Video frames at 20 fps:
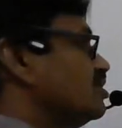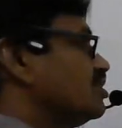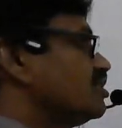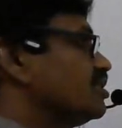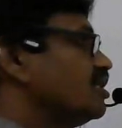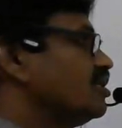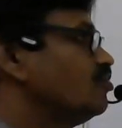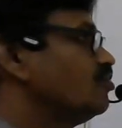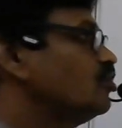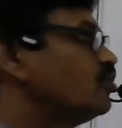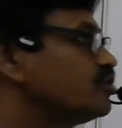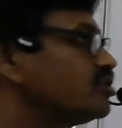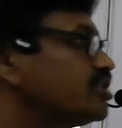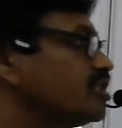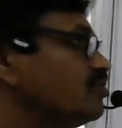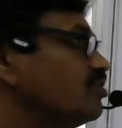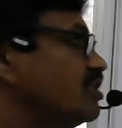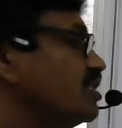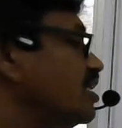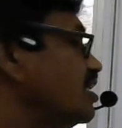is more
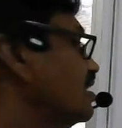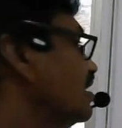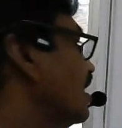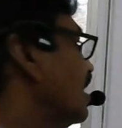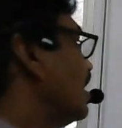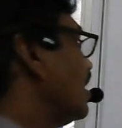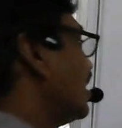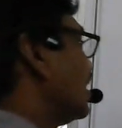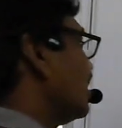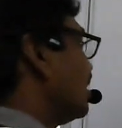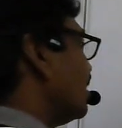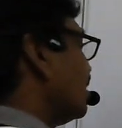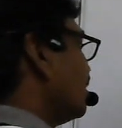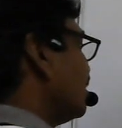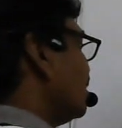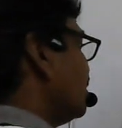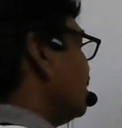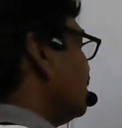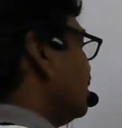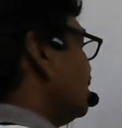stable than allyl.
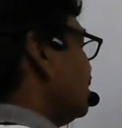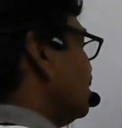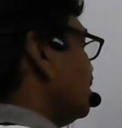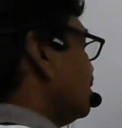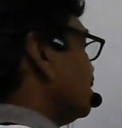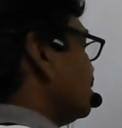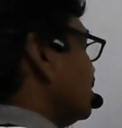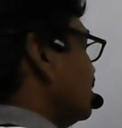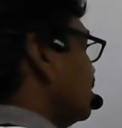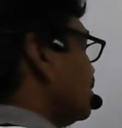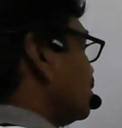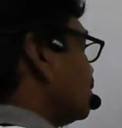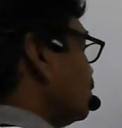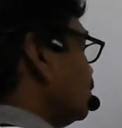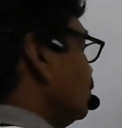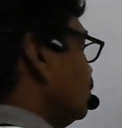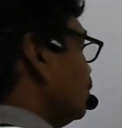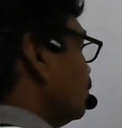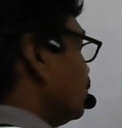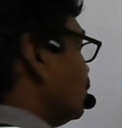
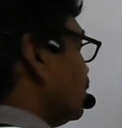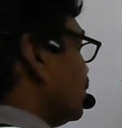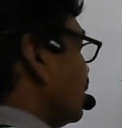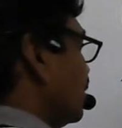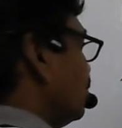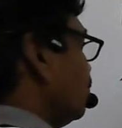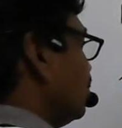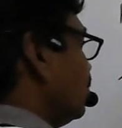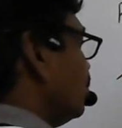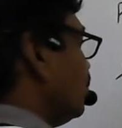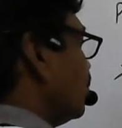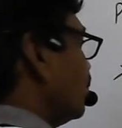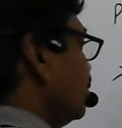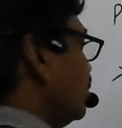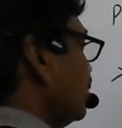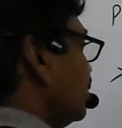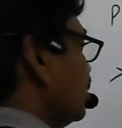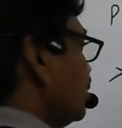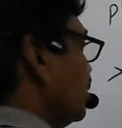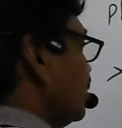CH2 double
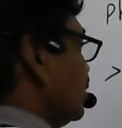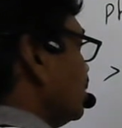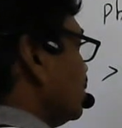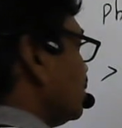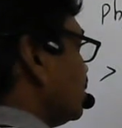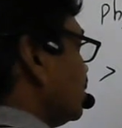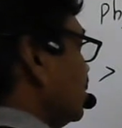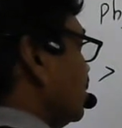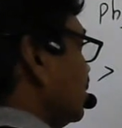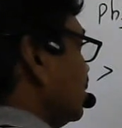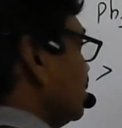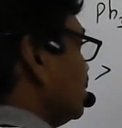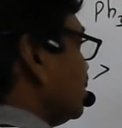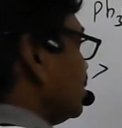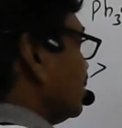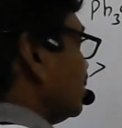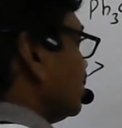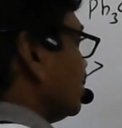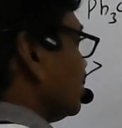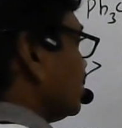bond, CH,
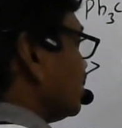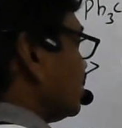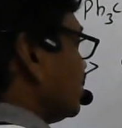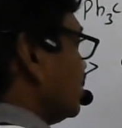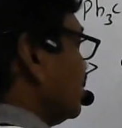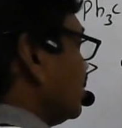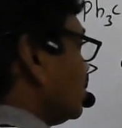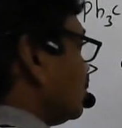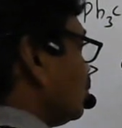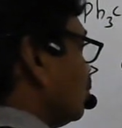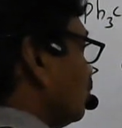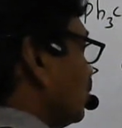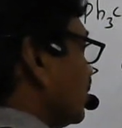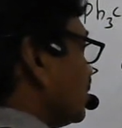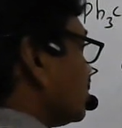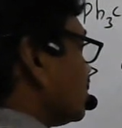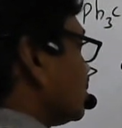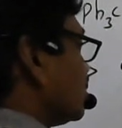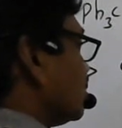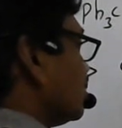CH2
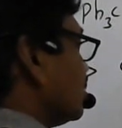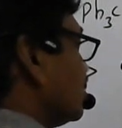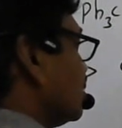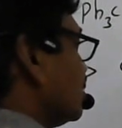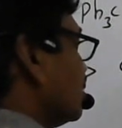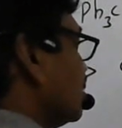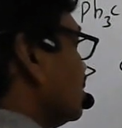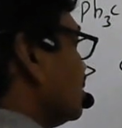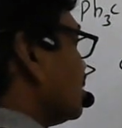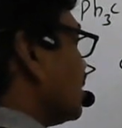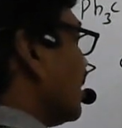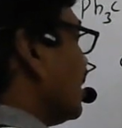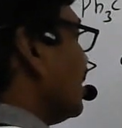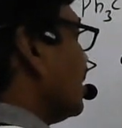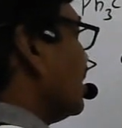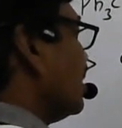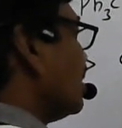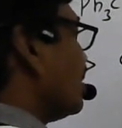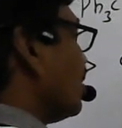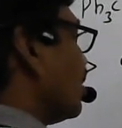plus. This is
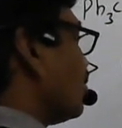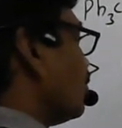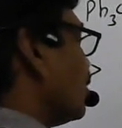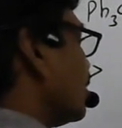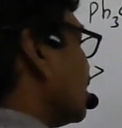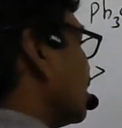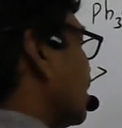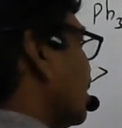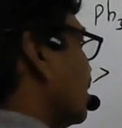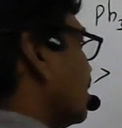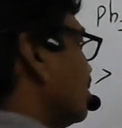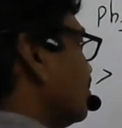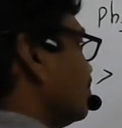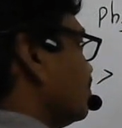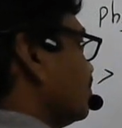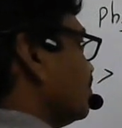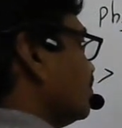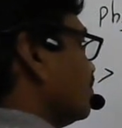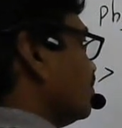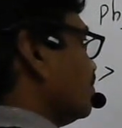allyl carbocation.
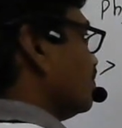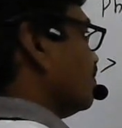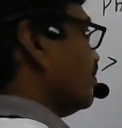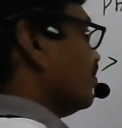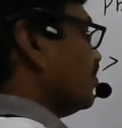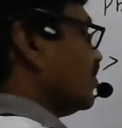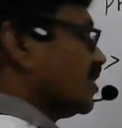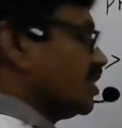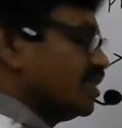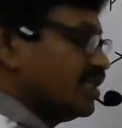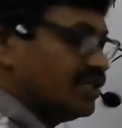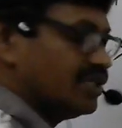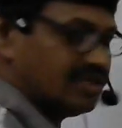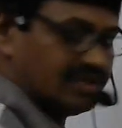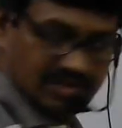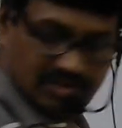Then